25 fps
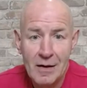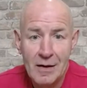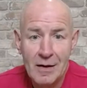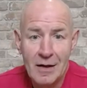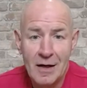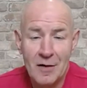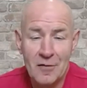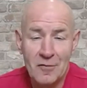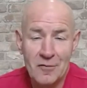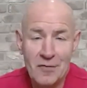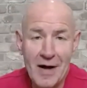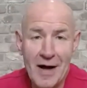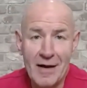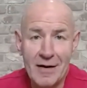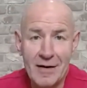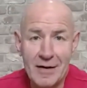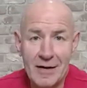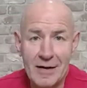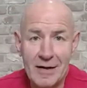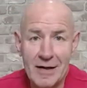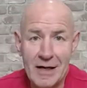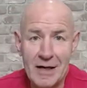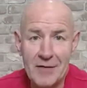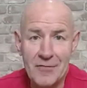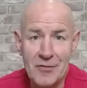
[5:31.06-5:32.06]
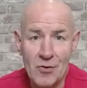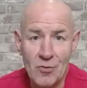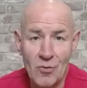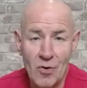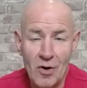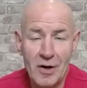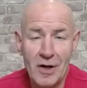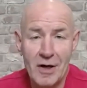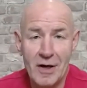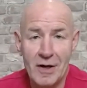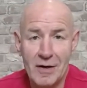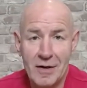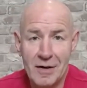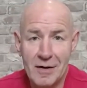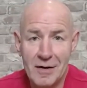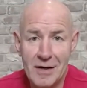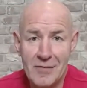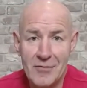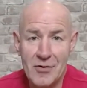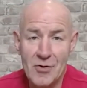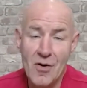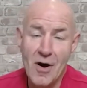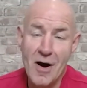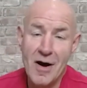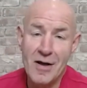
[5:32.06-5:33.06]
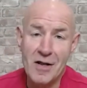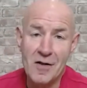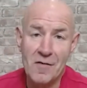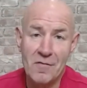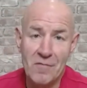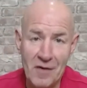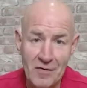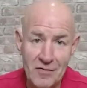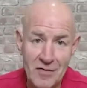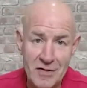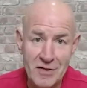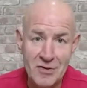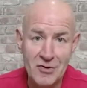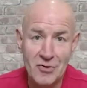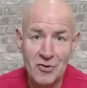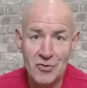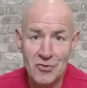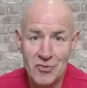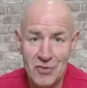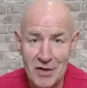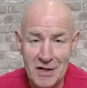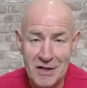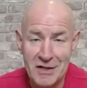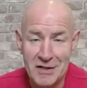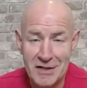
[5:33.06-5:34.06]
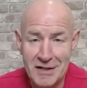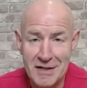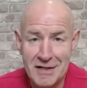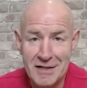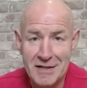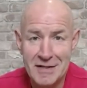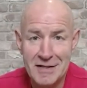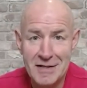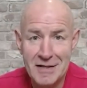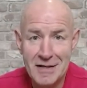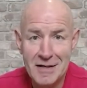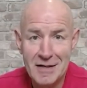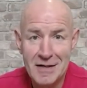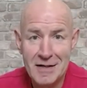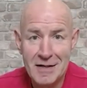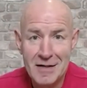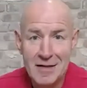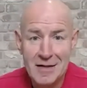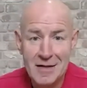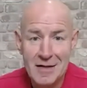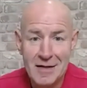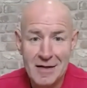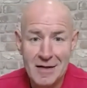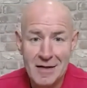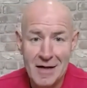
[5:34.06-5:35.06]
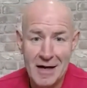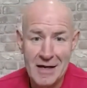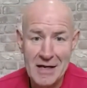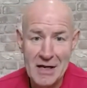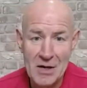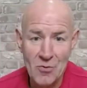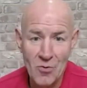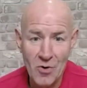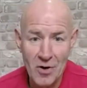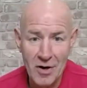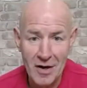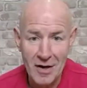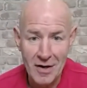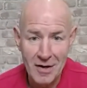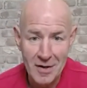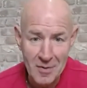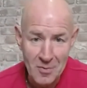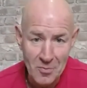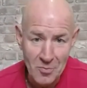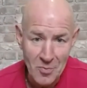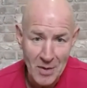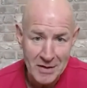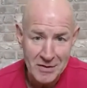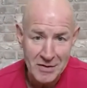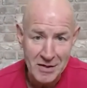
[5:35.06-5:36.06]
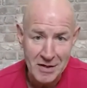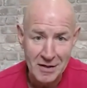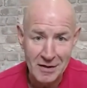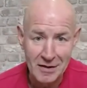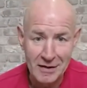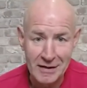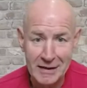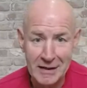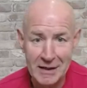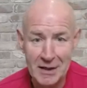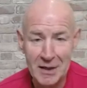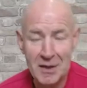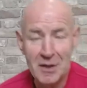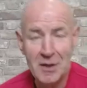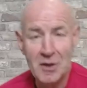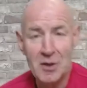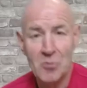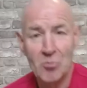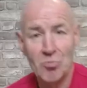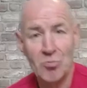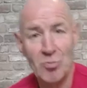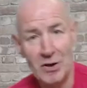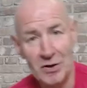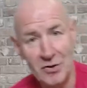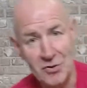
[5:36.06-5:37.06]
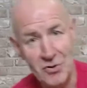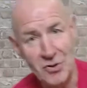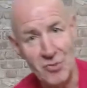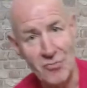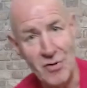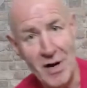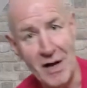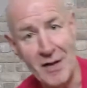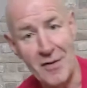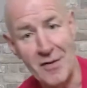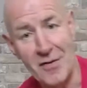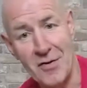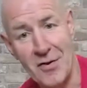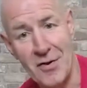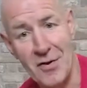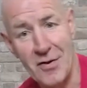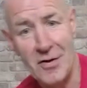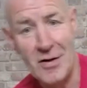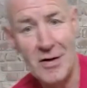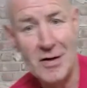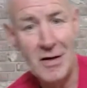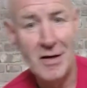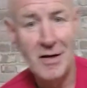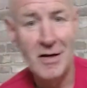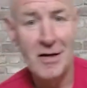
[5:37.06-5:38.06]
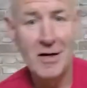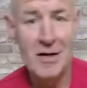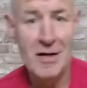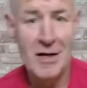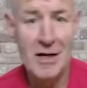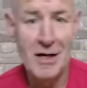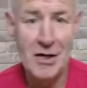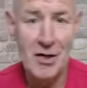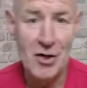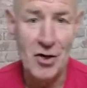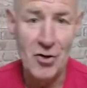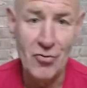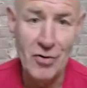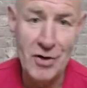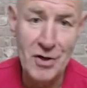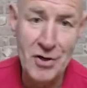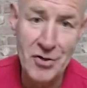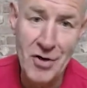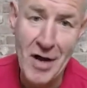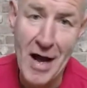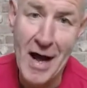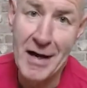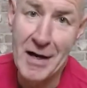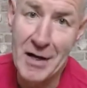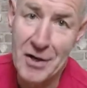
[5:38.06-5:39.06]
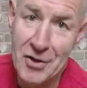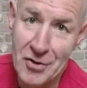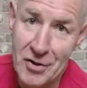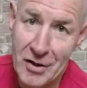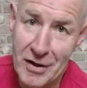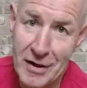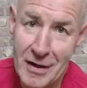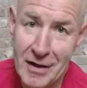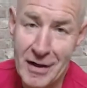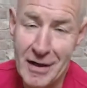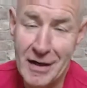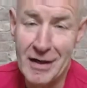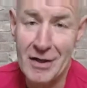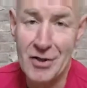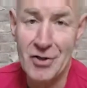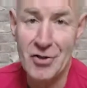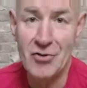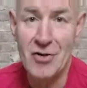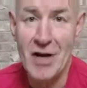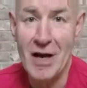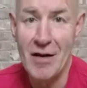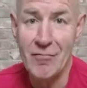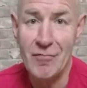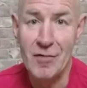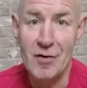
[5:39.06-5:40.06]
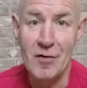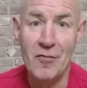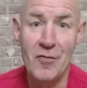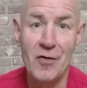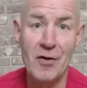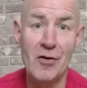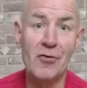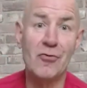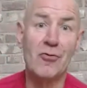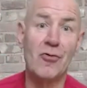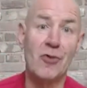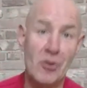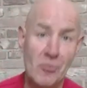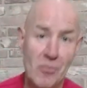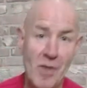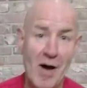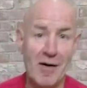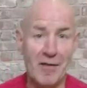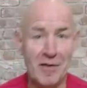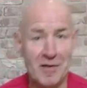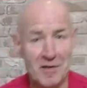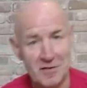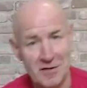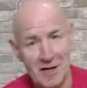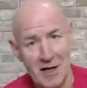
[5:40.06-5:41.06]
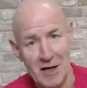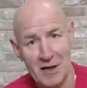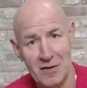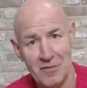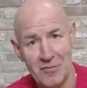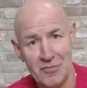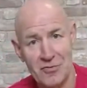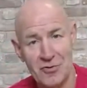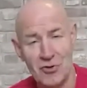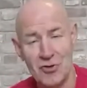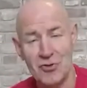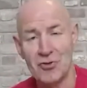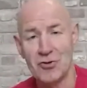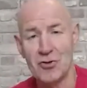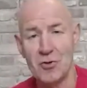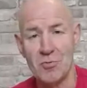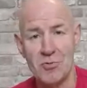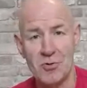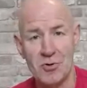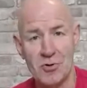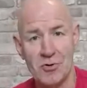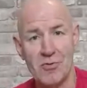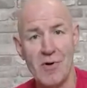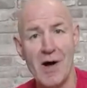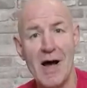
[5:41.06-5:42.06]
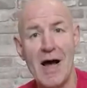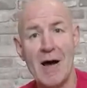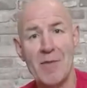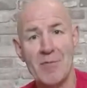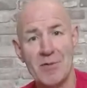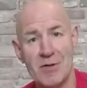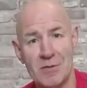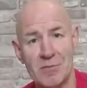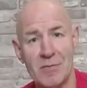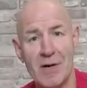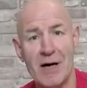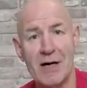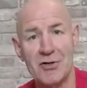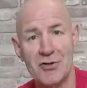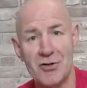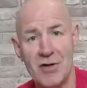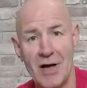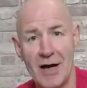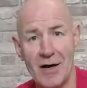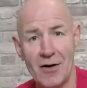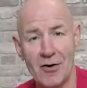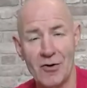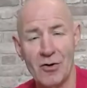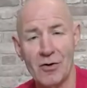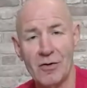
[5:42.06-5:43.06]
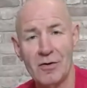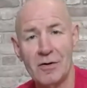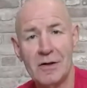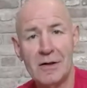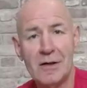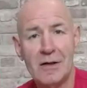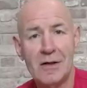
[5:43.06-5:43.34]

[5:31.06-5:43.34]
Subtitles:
And finally, if you are in the 50s or 60s and you want to basically build strength, increase your energy, and generally feel good about yourself, just subscribe to my channel